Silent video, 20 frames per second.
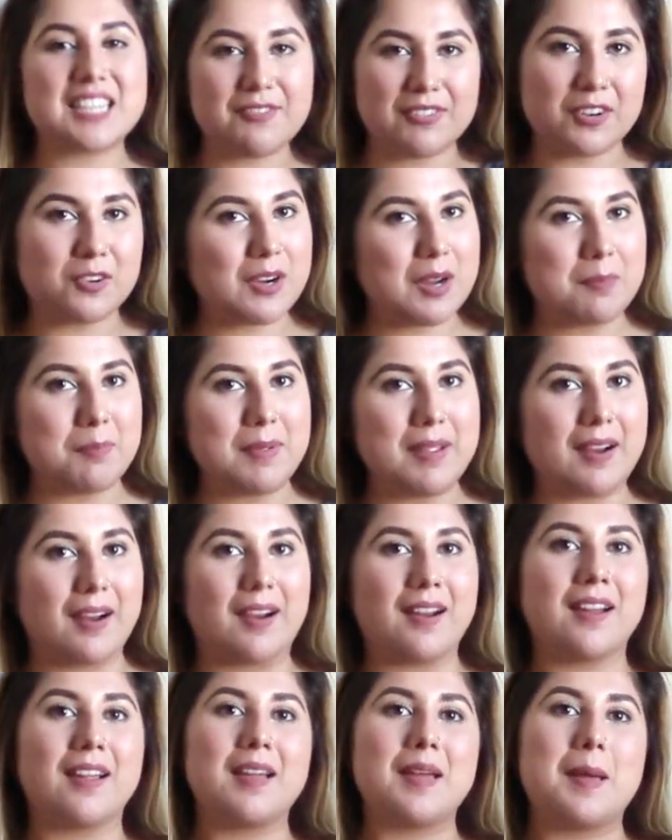even
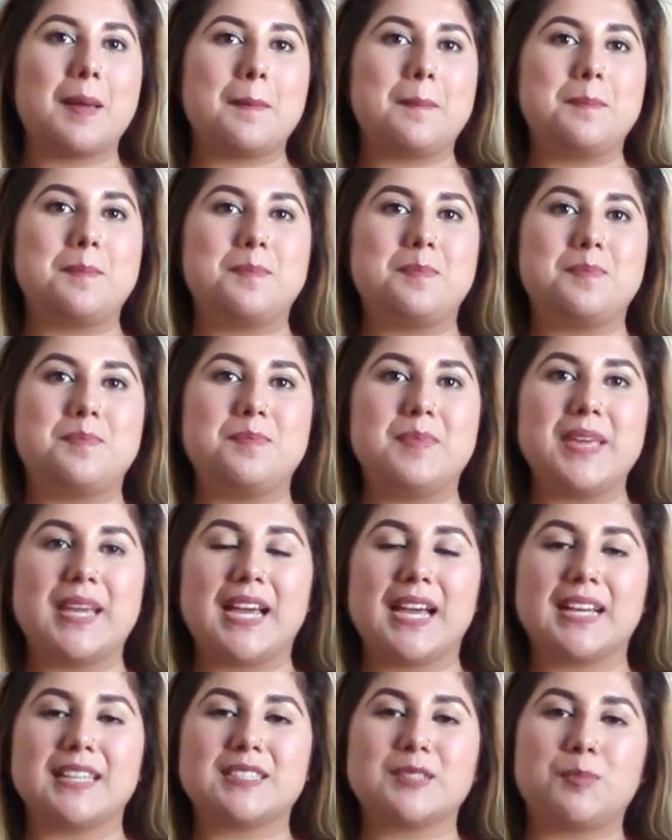creepier,
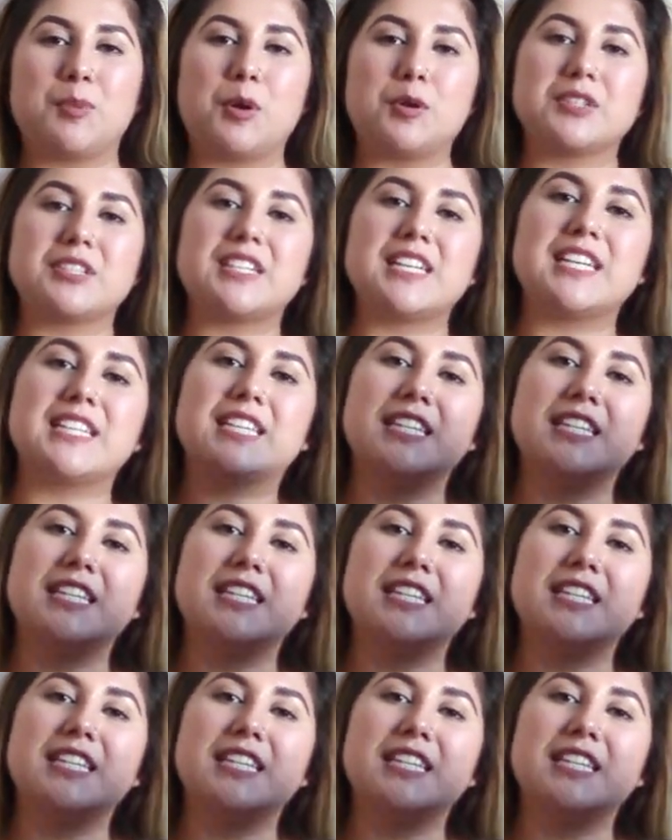because supposedly